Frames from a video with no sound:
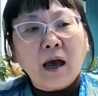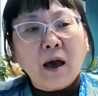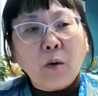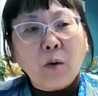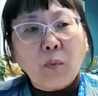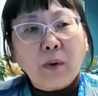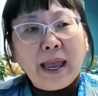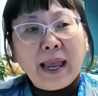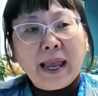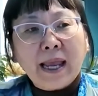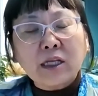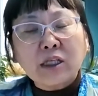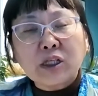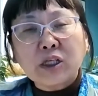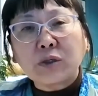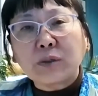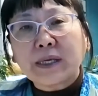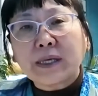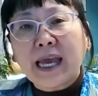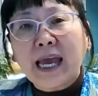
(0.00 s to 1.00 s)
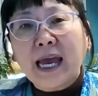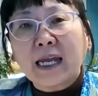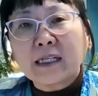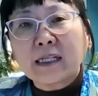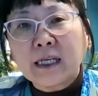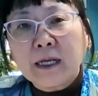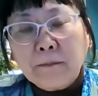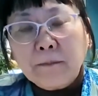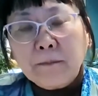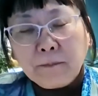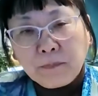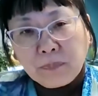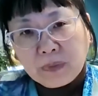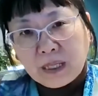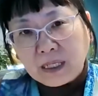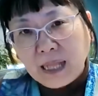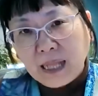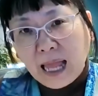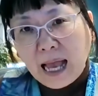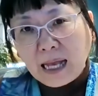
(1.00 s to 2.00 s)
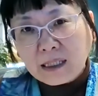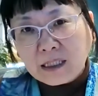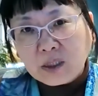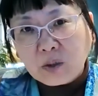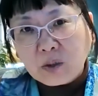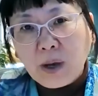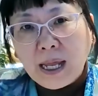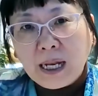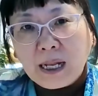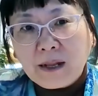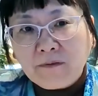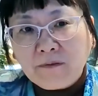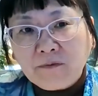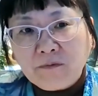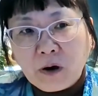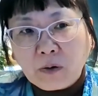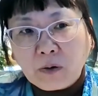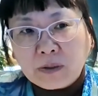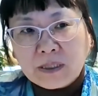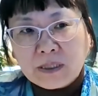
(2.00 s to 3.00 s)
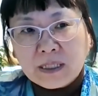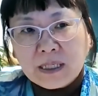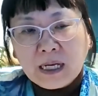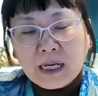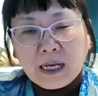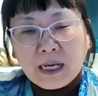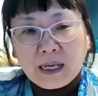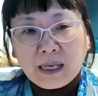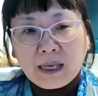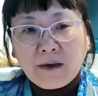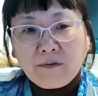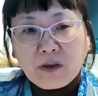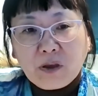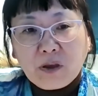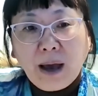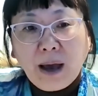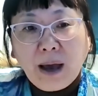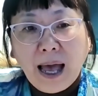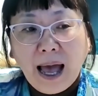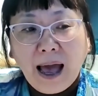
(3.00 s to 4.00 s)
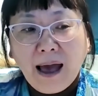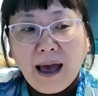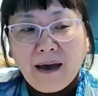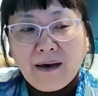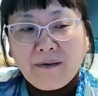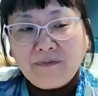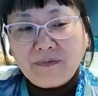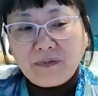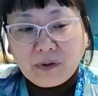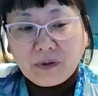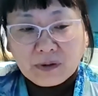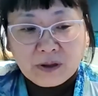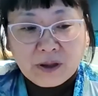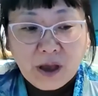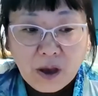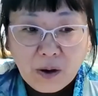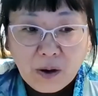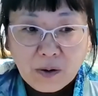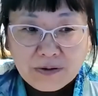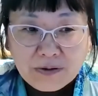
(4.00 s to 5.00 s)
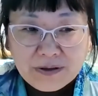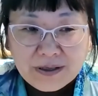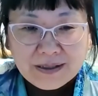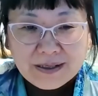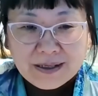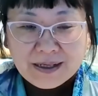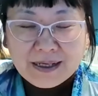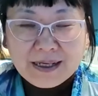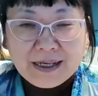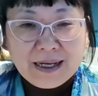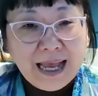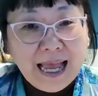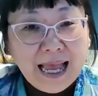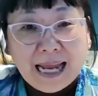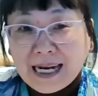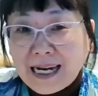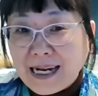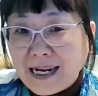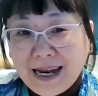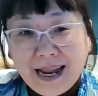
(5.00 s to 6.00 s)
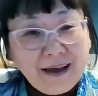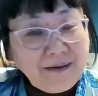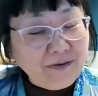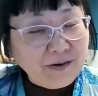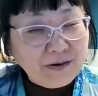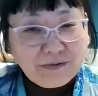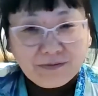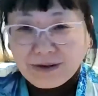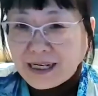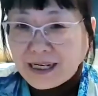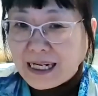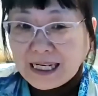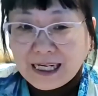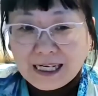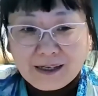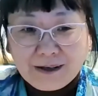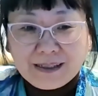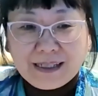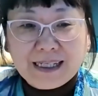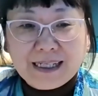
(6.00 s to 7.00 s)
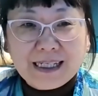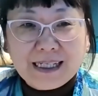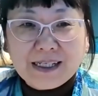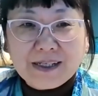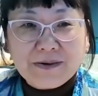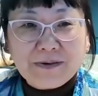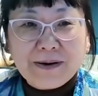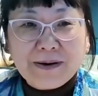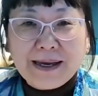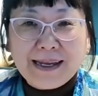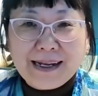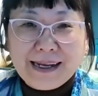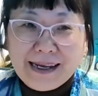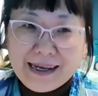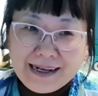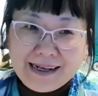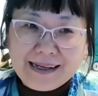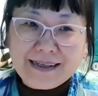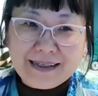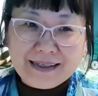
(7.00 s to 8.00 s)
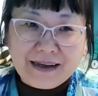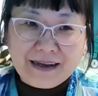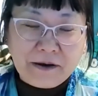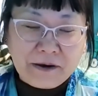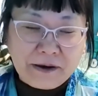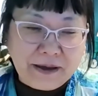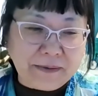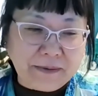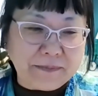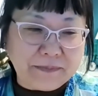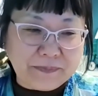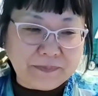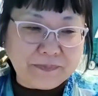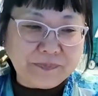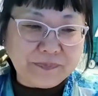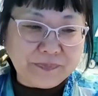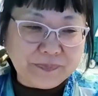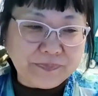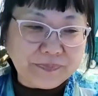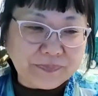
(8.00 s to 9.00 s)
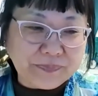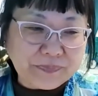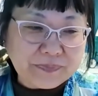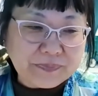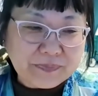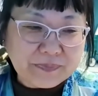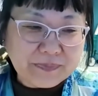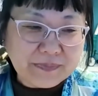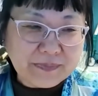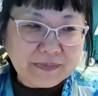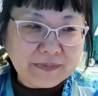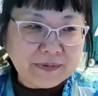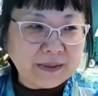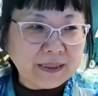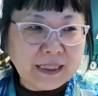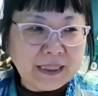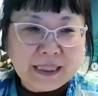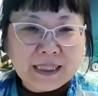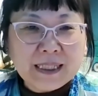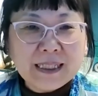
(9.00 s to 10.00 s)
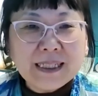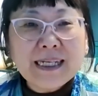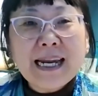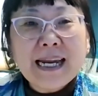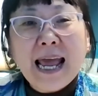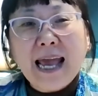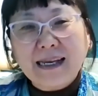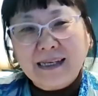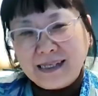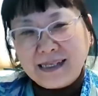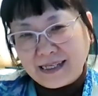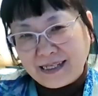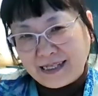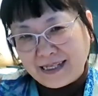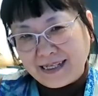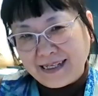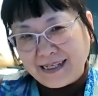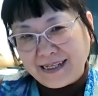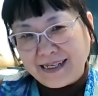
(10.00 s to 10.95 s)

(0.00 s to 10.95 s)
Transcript: way to get the tax credit, folks. If you have those, and never really looked into it, it is time. Next